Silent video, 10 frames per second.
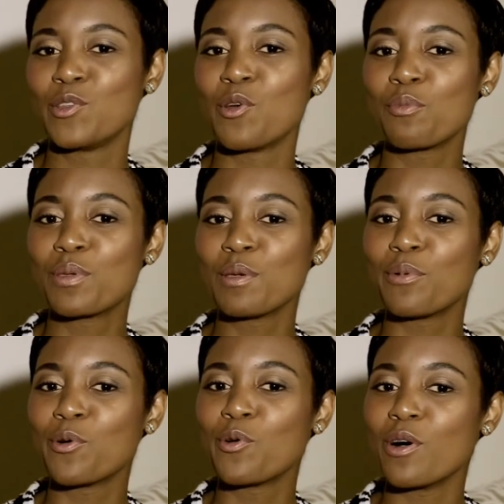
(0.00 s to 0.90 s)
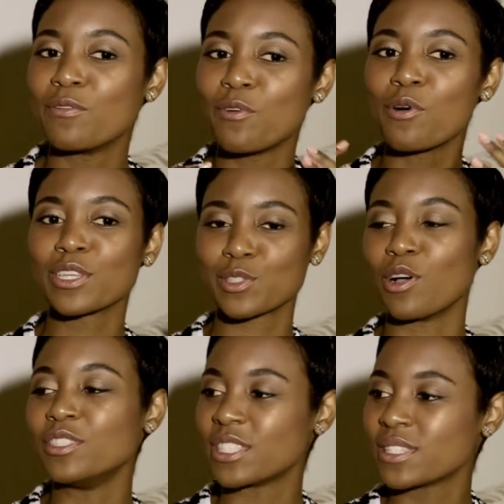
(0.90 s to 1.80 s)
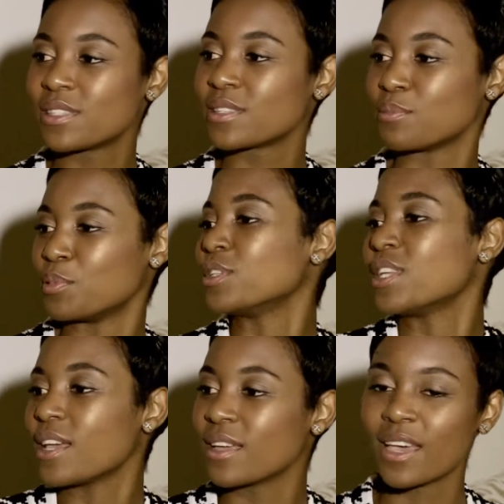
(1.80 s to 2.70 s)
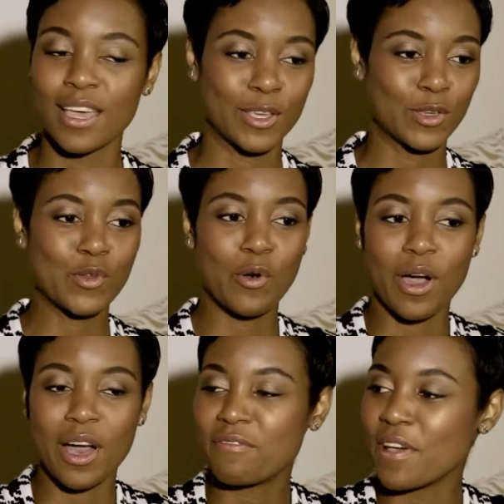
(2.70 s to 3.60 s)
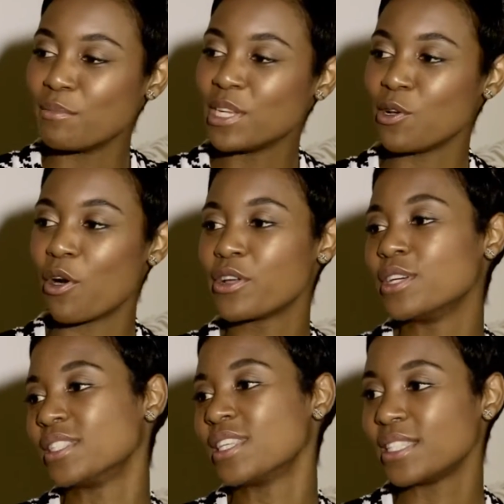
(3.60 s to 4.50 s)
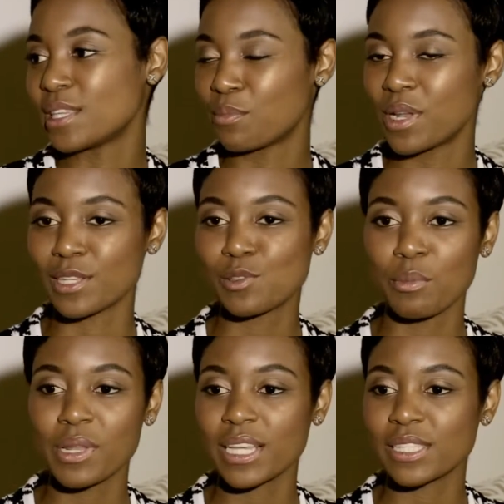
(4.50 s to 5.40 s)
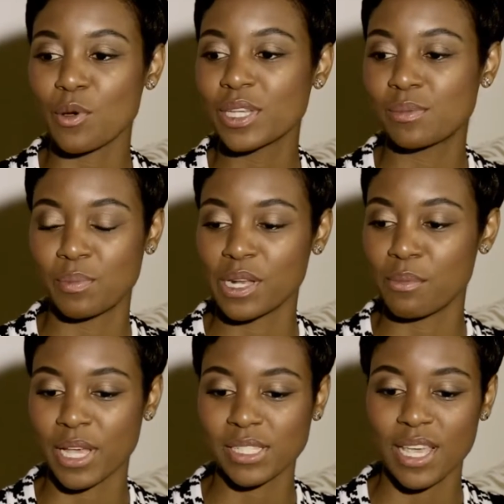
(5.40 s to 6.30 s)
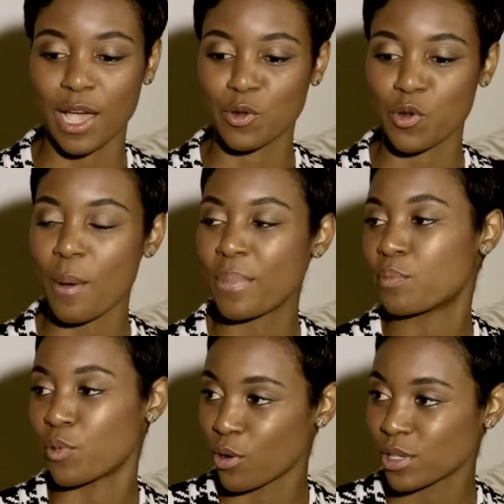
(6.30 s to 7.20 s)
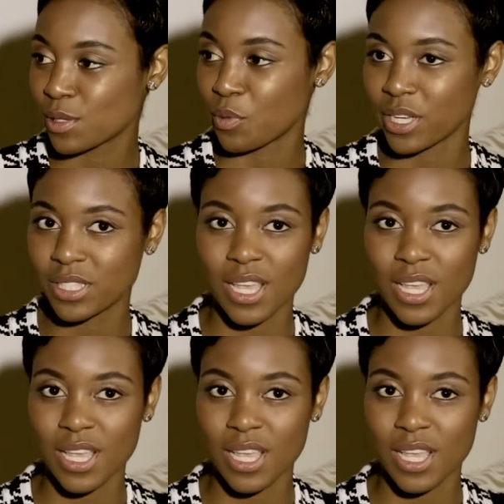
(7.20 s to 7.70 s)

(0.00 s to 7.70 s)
You know, people who are focused on just building, you know, a family orientated place. So, I mean, it's always been amazing. I grew up at Bronx spring.